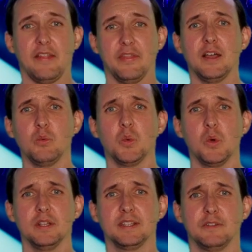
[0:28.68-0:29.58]
And now we
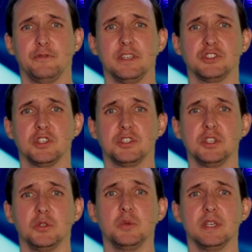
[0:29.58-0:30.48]
want that fixture
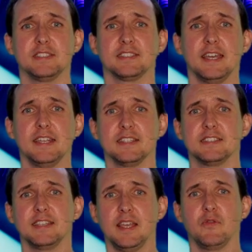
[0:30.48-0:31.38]
2 is getting the
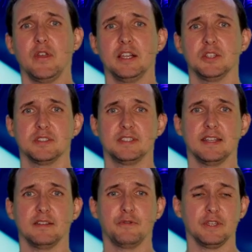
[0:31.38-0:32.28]
same values
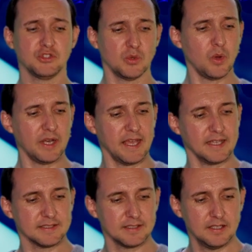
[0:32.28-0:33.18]
that fixture 1
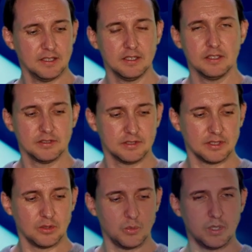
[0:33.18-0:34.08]
has. So